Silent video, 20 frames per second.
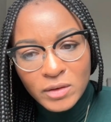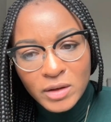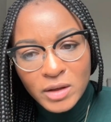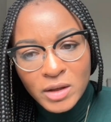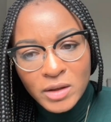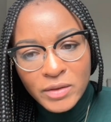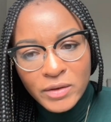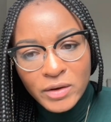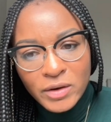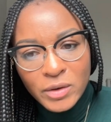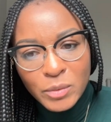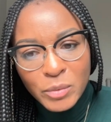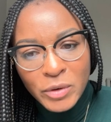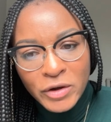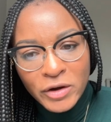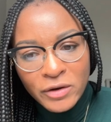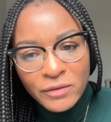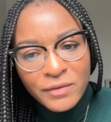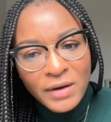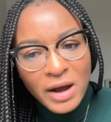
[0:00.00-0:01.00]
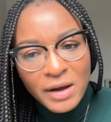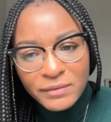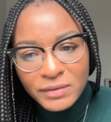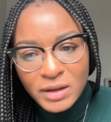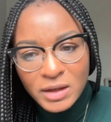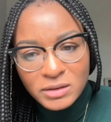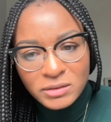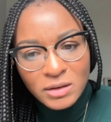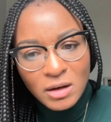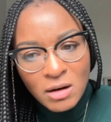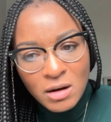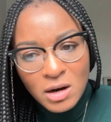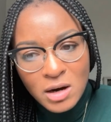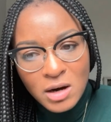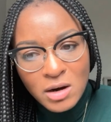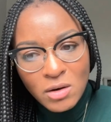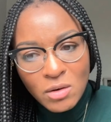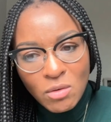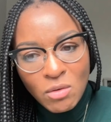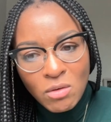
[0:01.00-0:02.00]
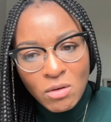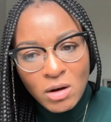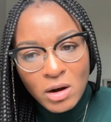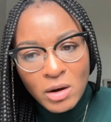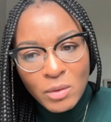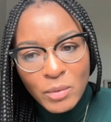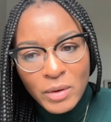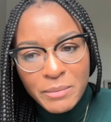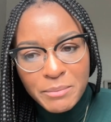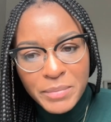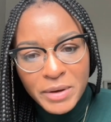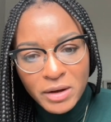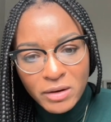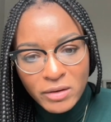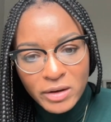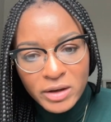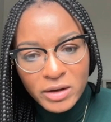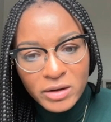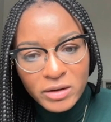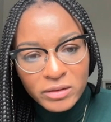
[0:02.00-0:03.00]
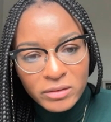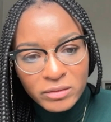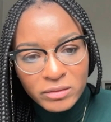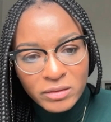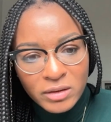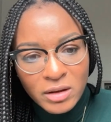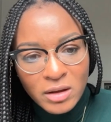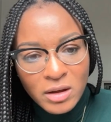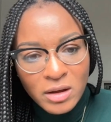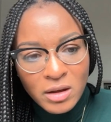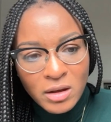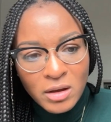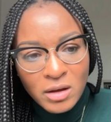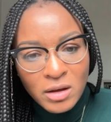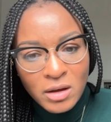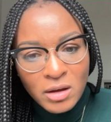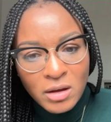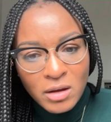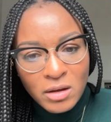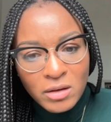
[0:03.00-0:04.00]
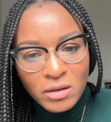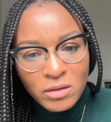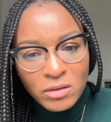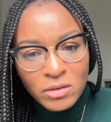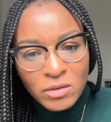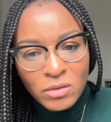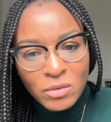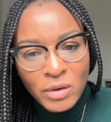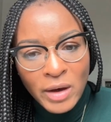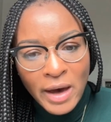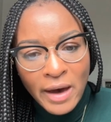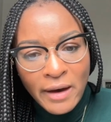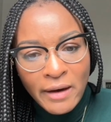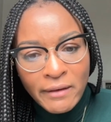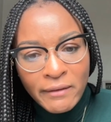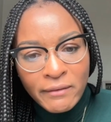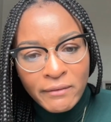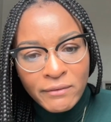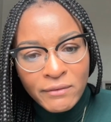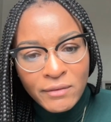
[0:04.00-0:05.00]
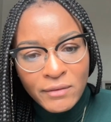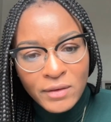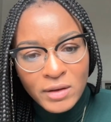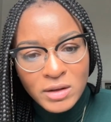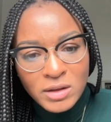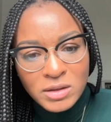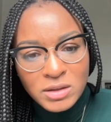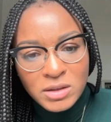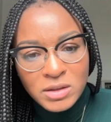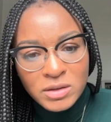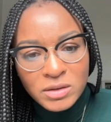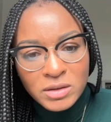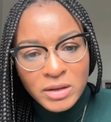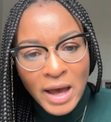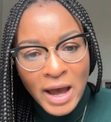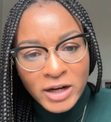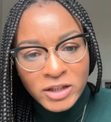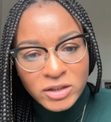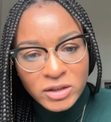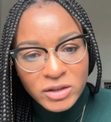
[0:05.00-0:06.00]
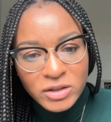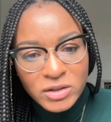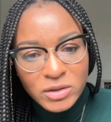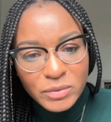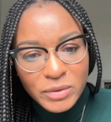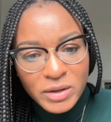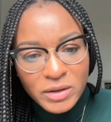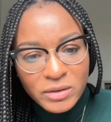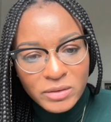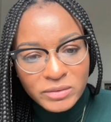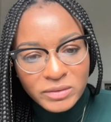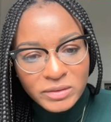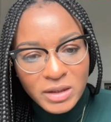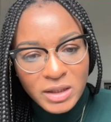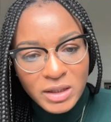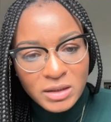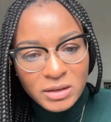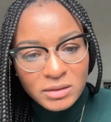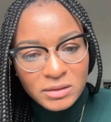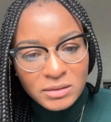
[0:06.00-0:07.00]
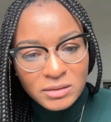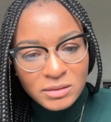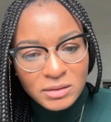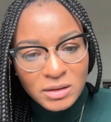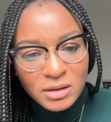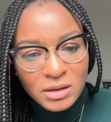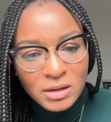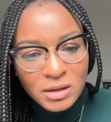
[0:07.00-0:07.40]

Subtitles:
Either what your five things are or what barriers you have to actually doing those things.